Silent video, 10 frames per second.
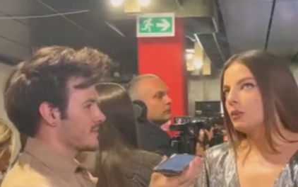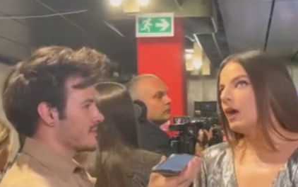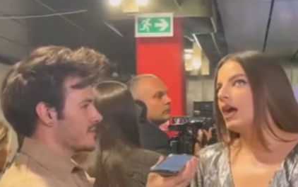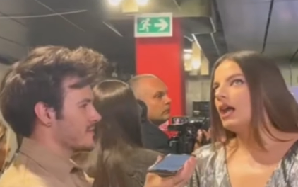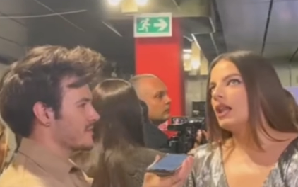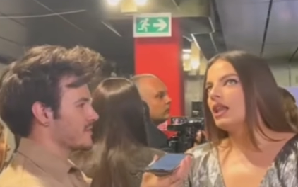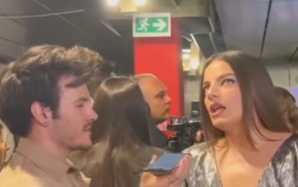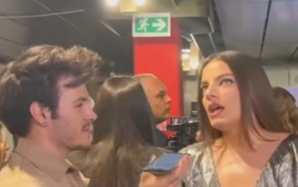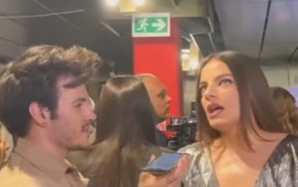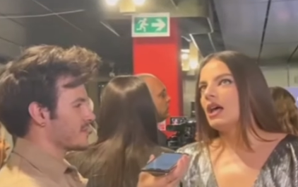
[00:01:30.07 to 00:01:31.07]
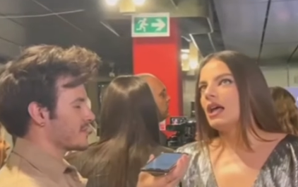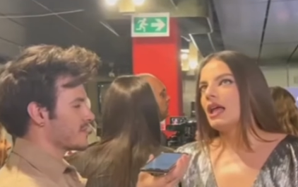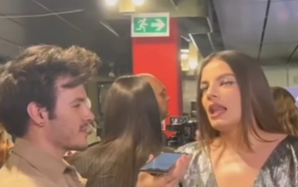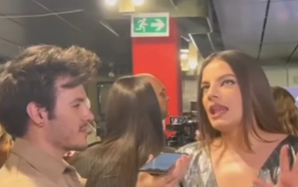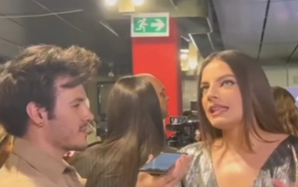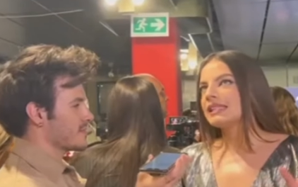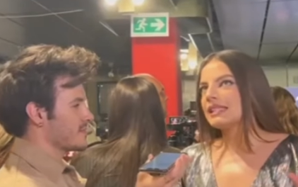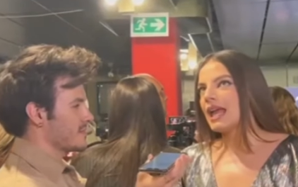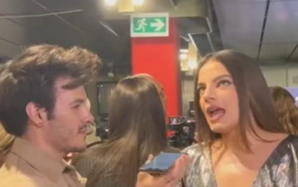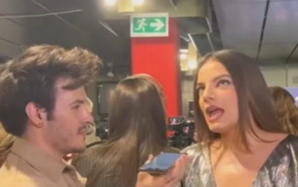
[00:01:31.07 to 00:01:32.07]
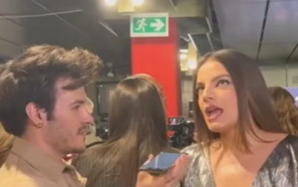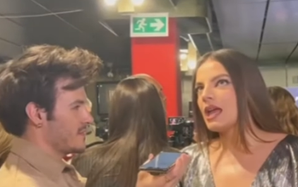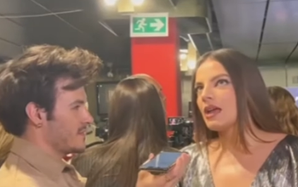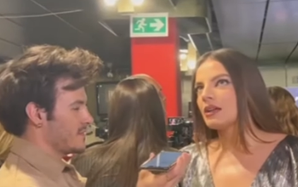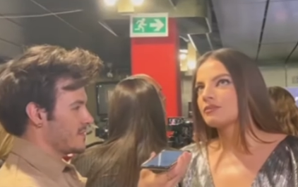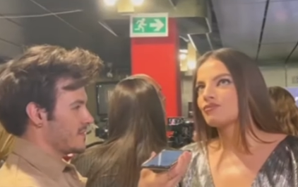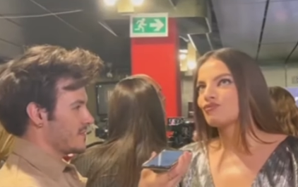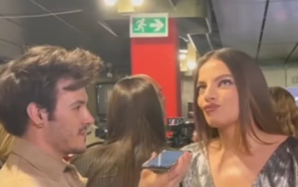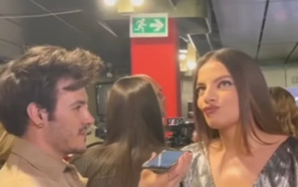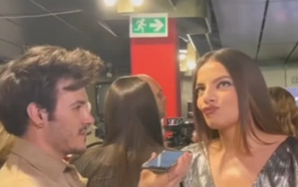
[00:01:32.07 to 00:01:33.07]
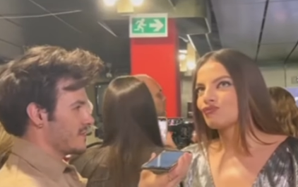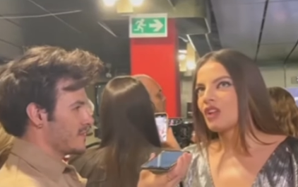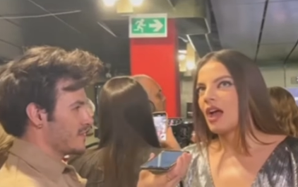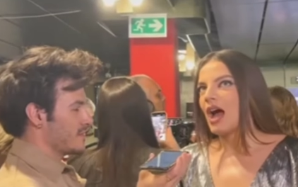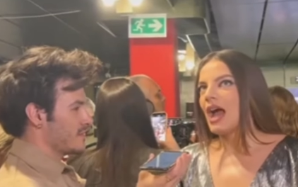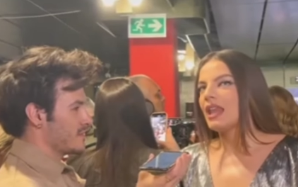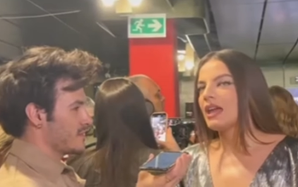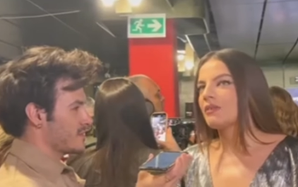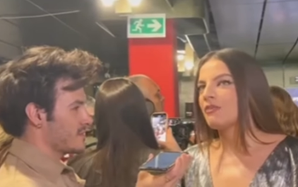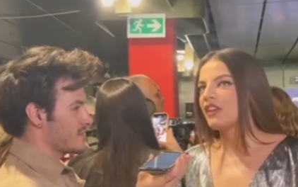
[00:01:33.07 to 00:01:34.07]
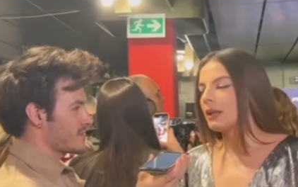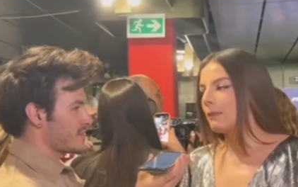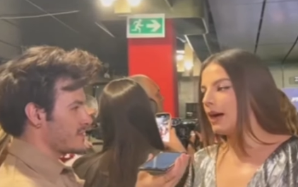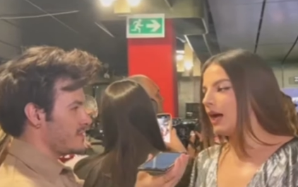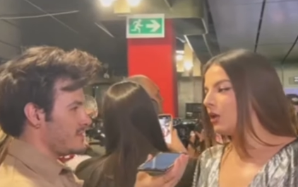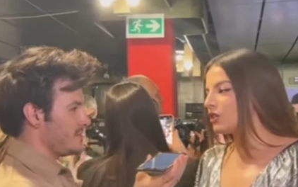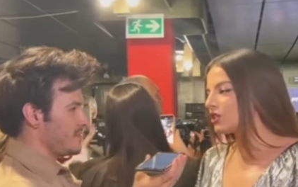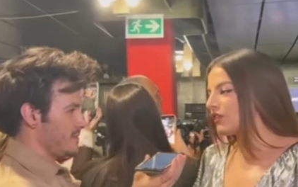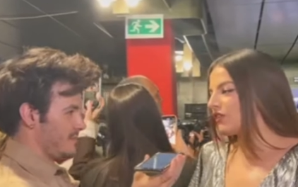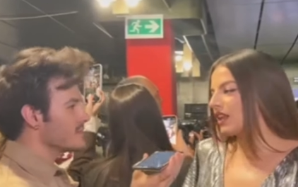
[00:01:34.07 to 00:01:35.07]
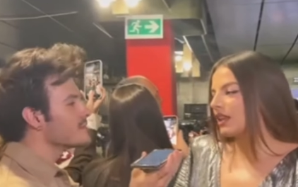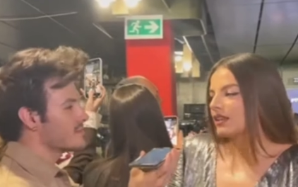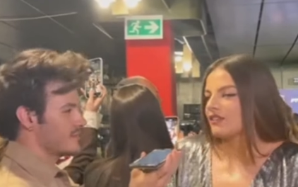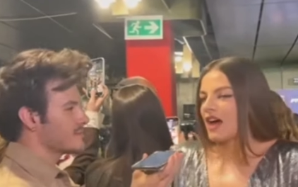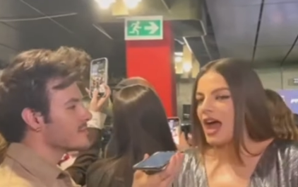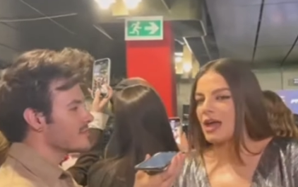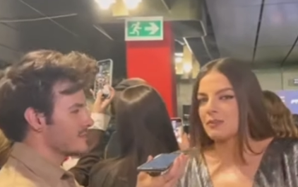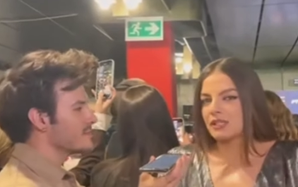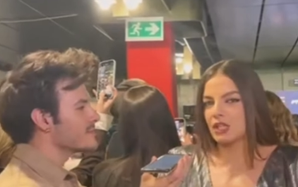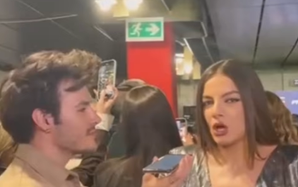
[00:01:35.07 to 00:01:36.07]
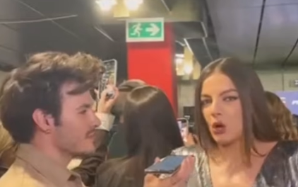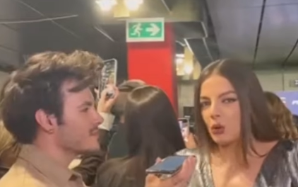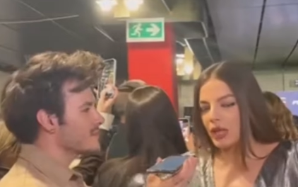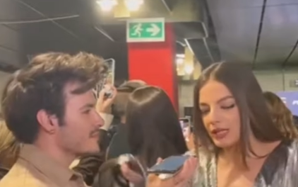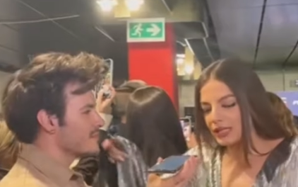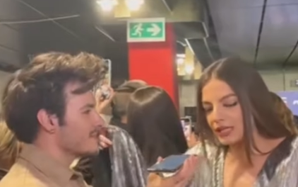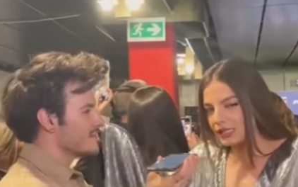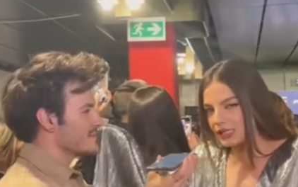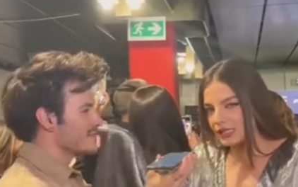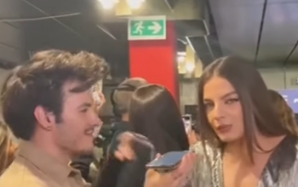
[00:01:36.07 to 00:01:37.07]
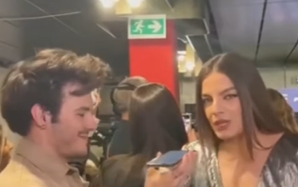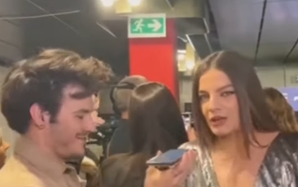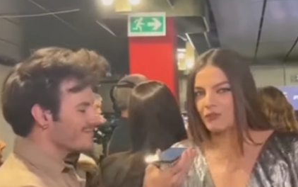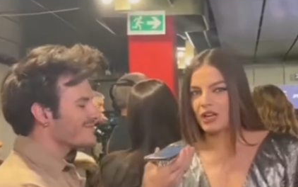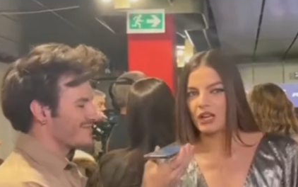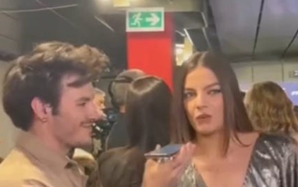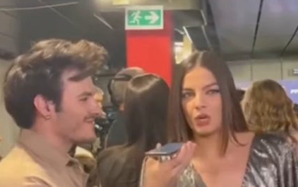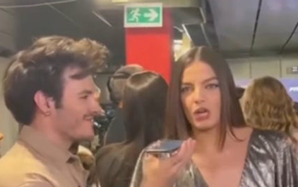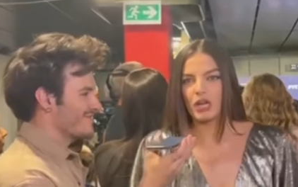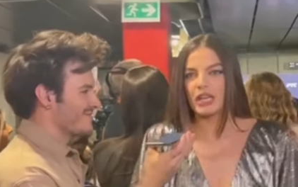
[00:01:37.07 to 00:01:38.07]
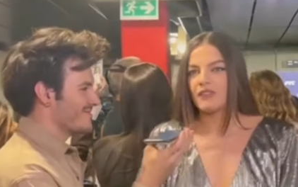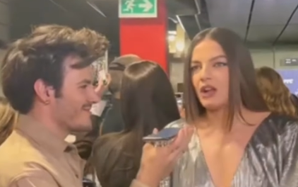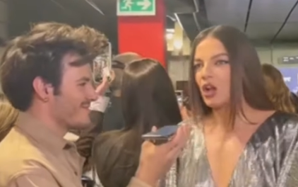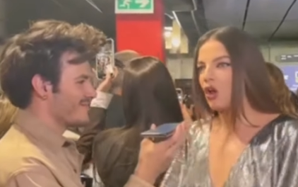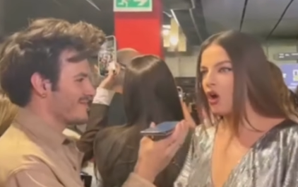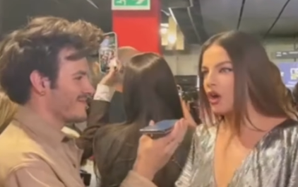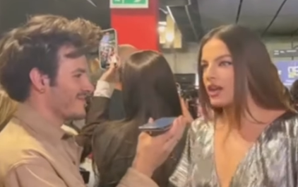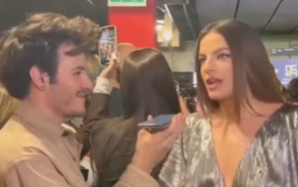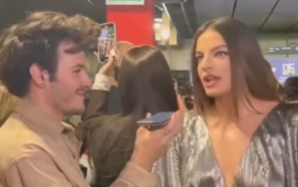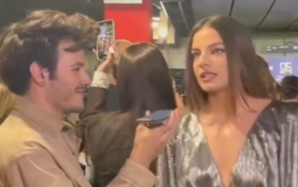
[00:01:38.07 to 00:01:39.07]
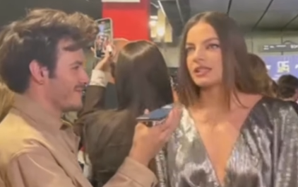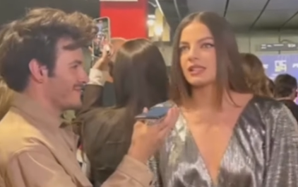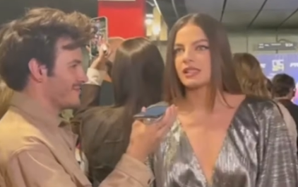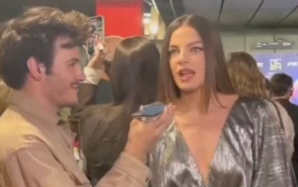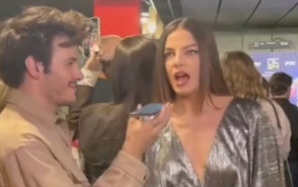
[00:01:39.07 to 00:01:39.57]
Speaker 1: well, let's say I like Filip Baloš. I feel the vibes, this. We can really work, Eva Lawrence,